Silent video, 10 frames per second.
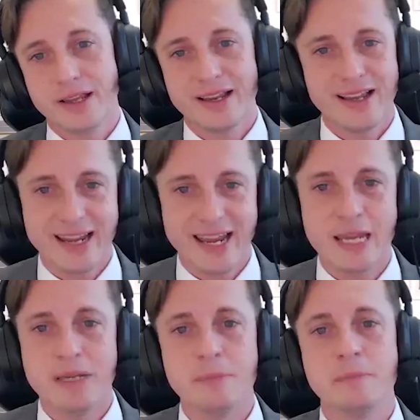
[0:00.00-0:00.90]
like
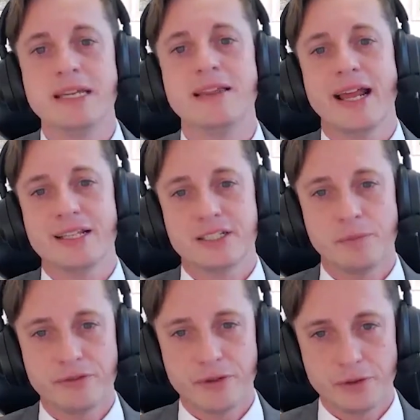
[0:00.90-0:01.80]
Airbnb that has some
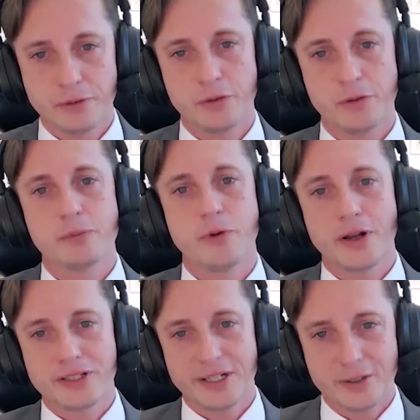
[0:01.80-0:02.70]
of the
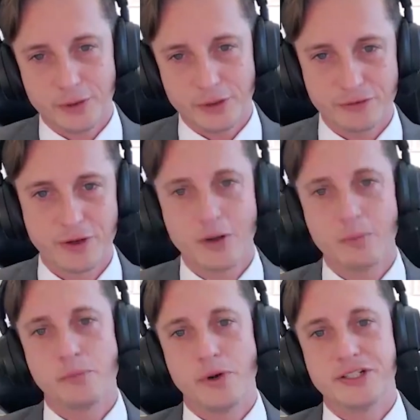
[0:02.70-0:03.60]
products that are sort of
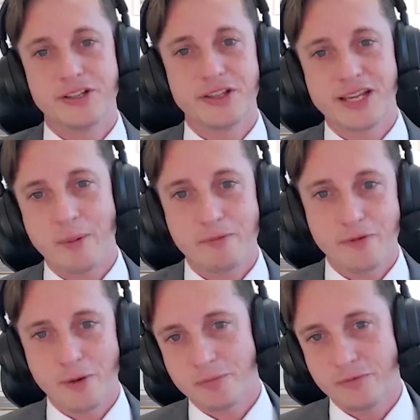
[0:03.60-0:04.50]
bridging the gap
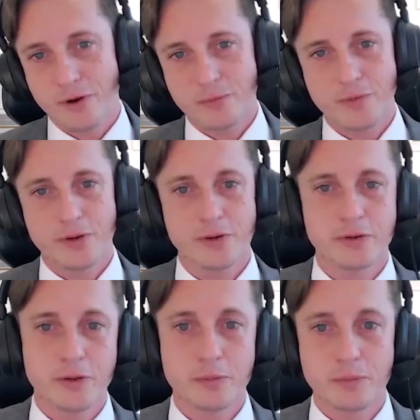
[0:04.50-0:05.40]
from
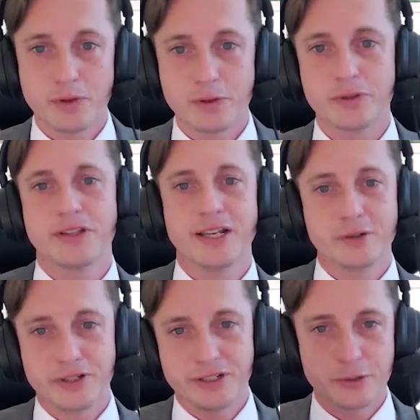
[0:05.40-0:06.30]
producing the
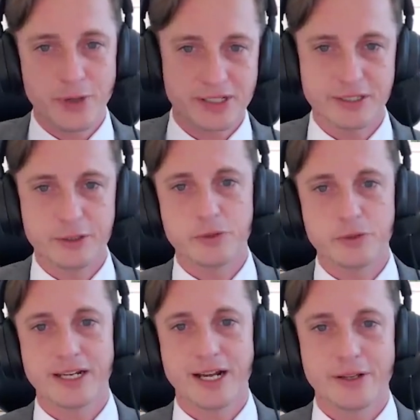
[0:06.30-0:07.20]
electricity to actually
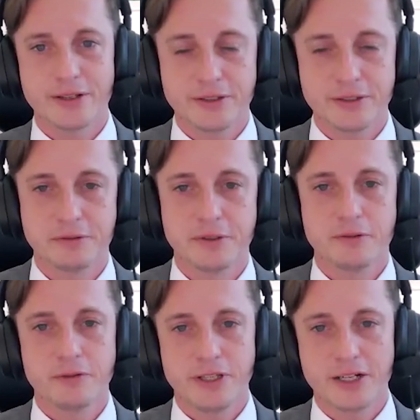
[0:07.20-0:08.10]
using it out
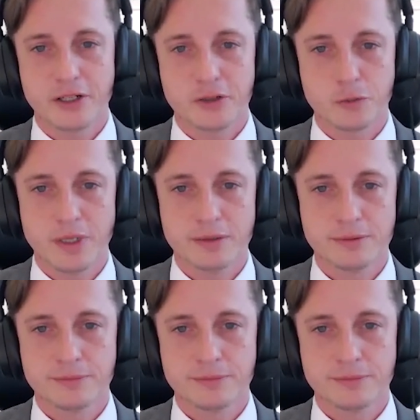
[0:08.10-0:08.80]
for the end consumer.